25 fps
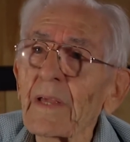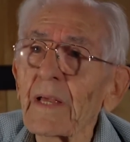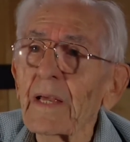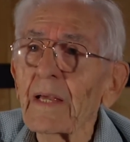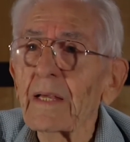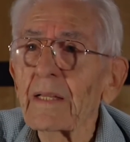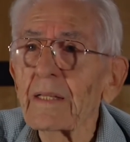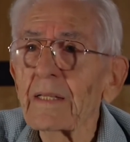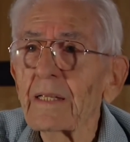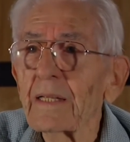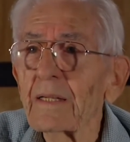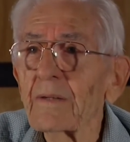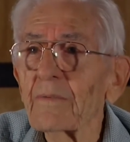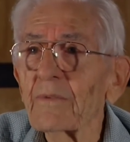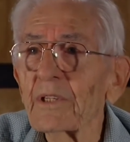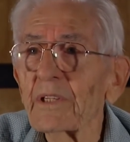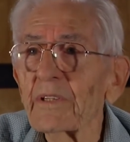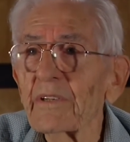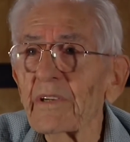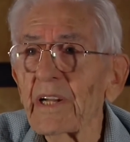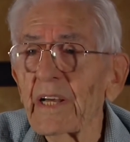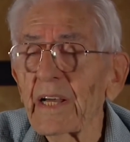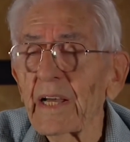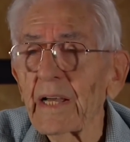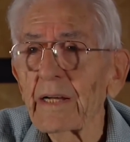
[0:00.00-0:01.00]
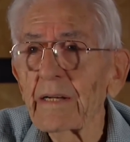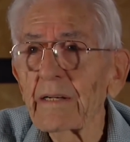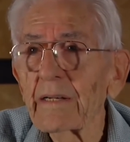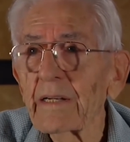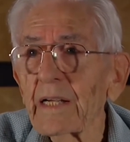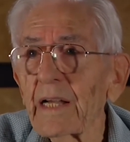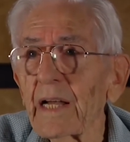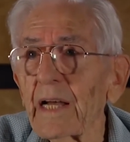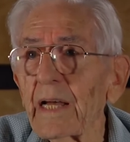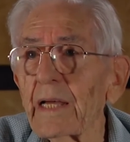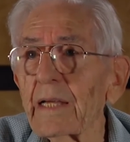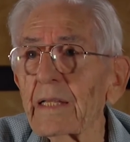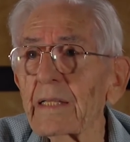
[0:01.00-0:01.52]
And then we will hire a
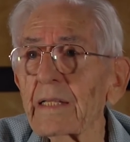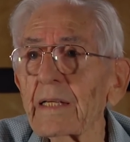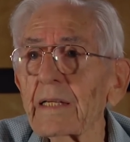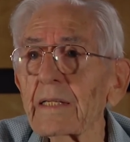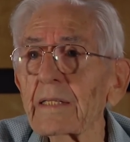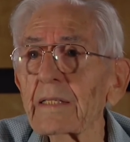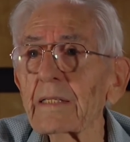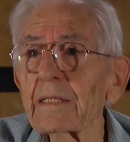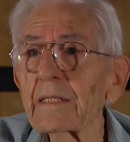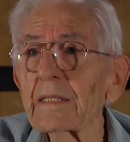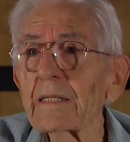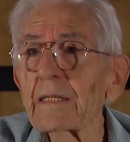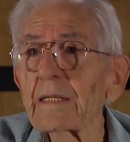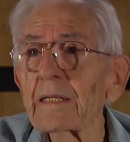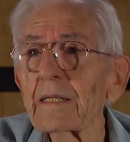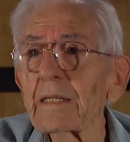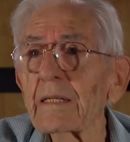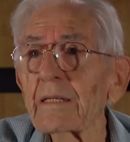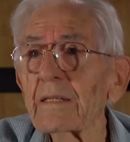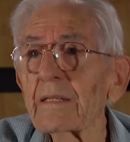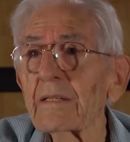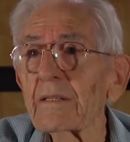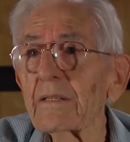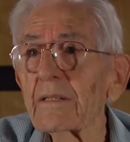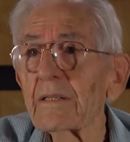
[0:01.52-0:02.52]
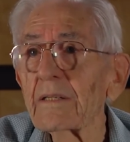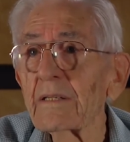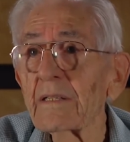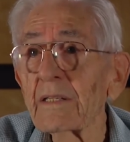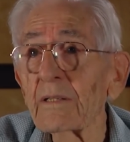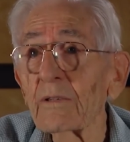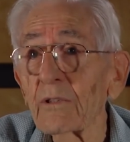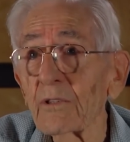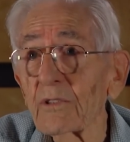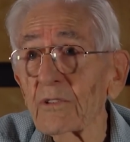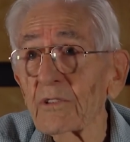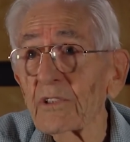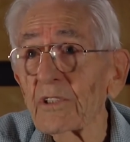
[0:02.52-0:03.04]
guy that
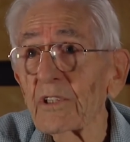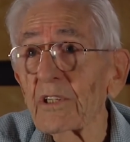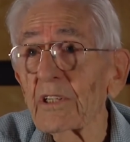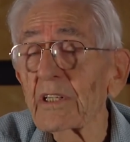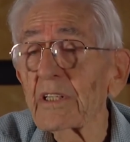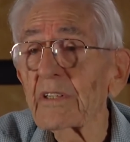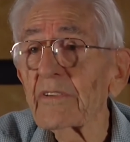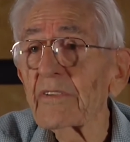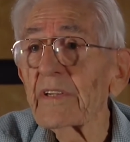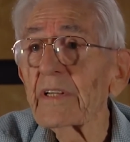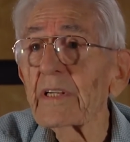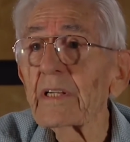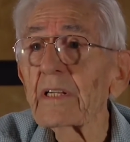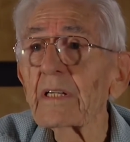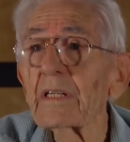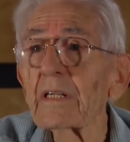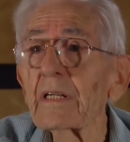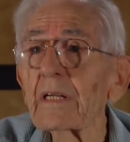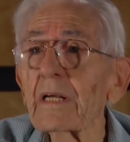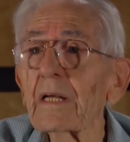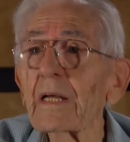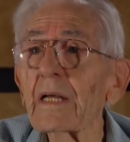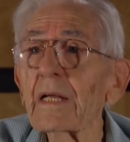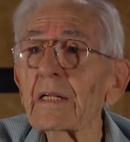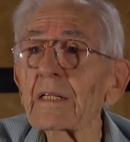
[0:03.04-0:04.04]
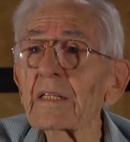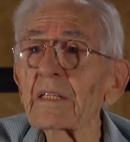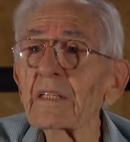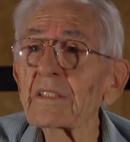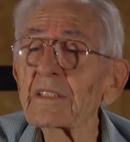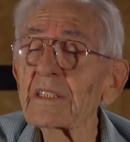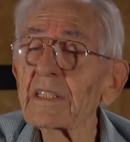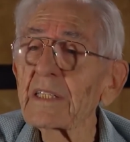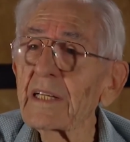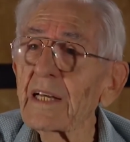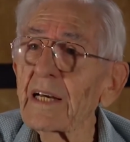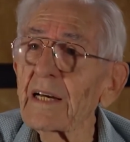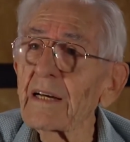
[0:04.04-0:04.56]
knows circuitry and can
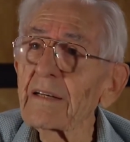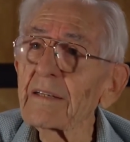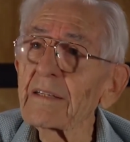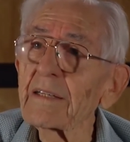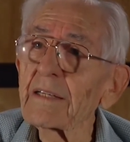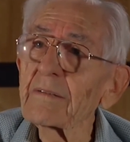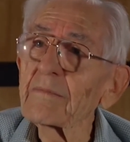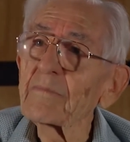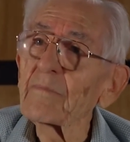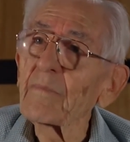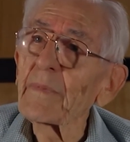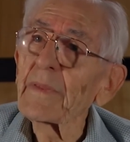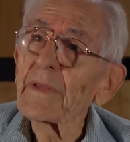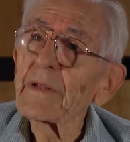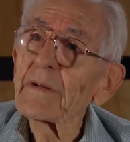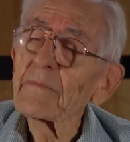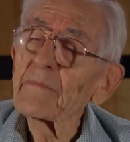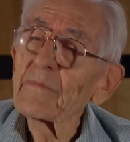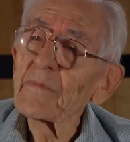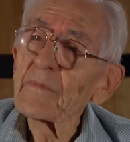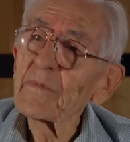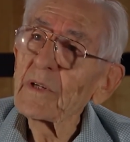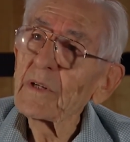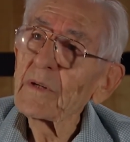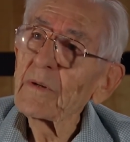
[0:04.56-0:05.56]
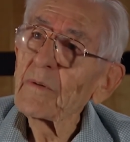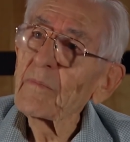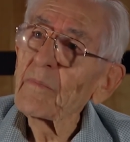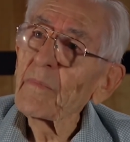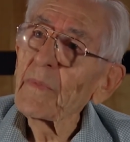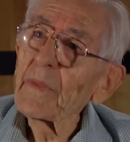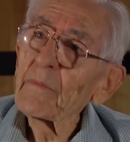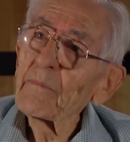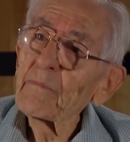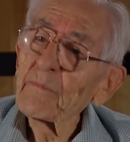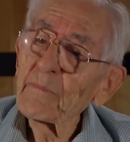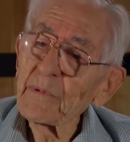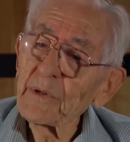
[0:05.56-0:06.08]
sit down and
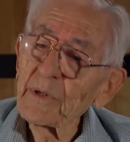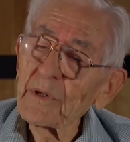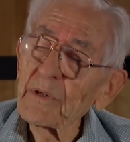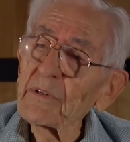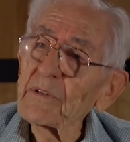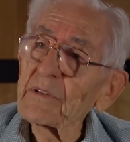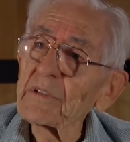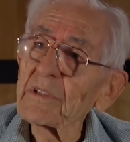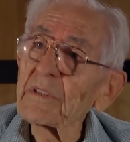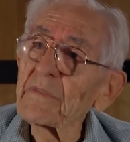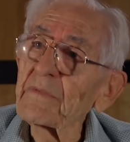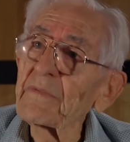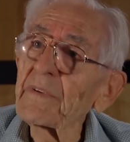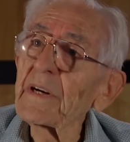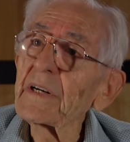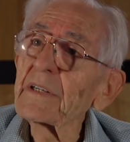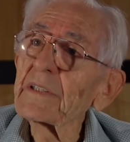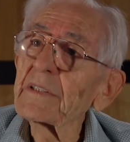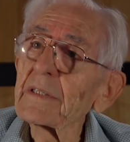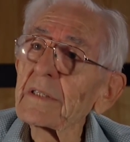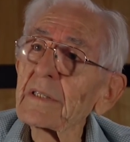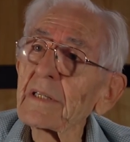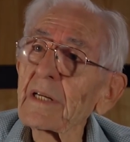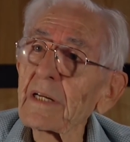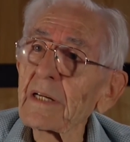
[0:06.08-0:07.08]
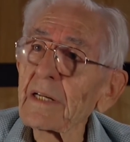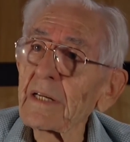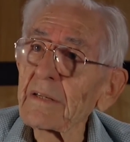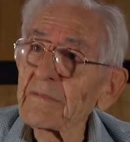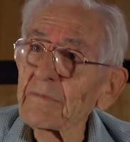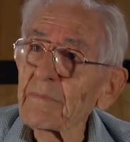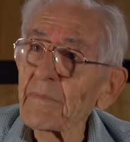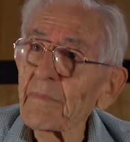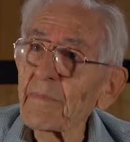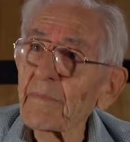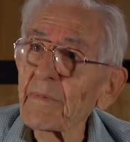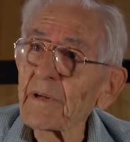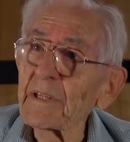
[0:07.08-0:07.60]
produce the function that I
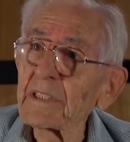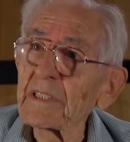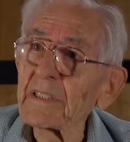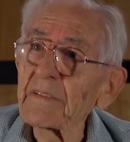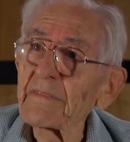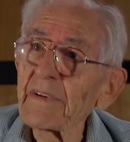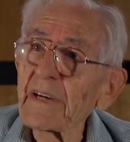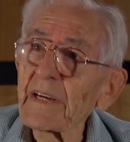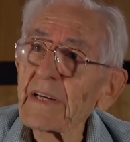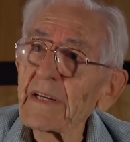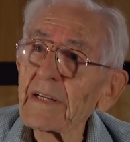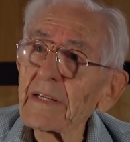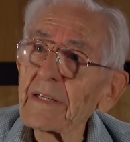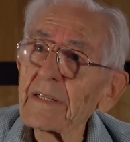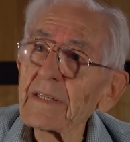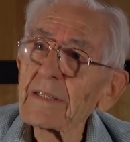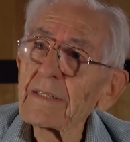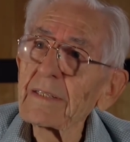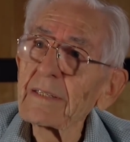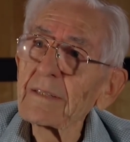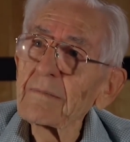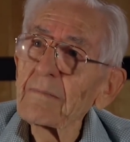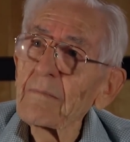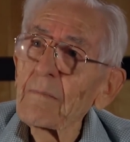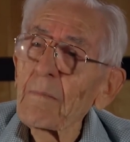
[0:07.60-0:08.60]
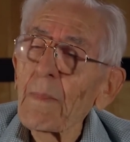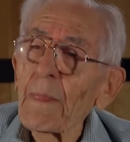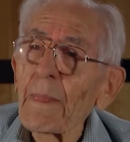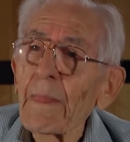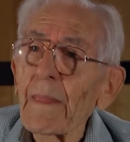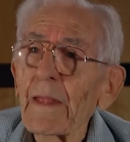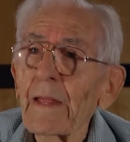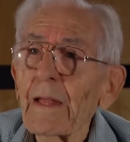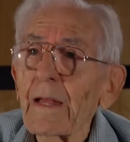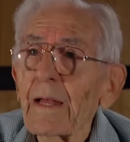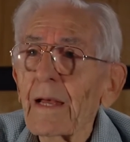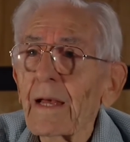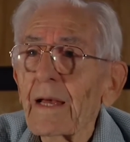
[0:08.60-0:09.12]
specified.
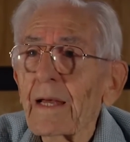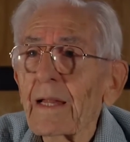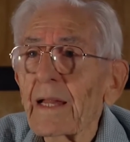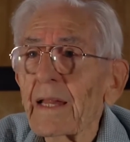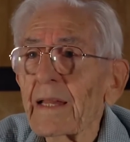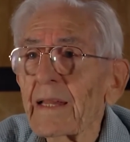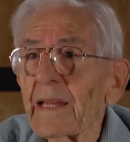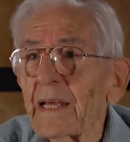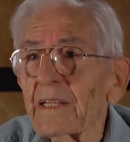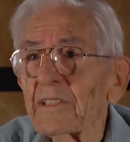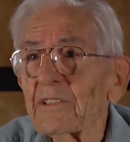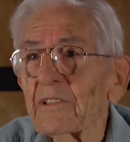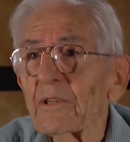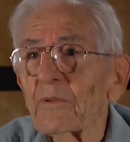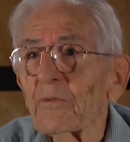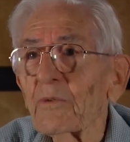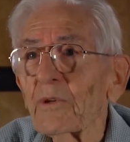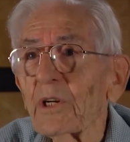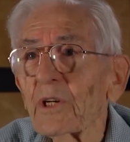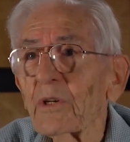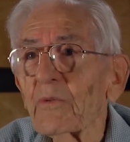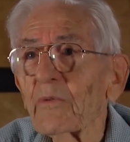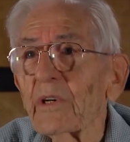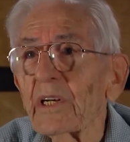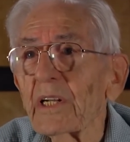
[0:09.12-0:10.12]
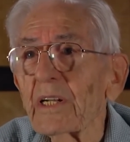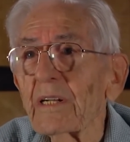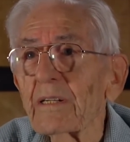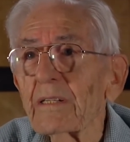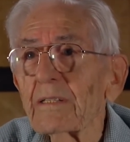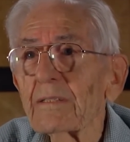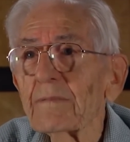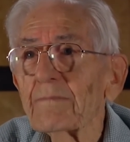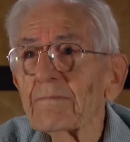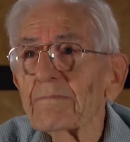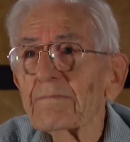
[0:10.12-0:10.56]
And that should work well.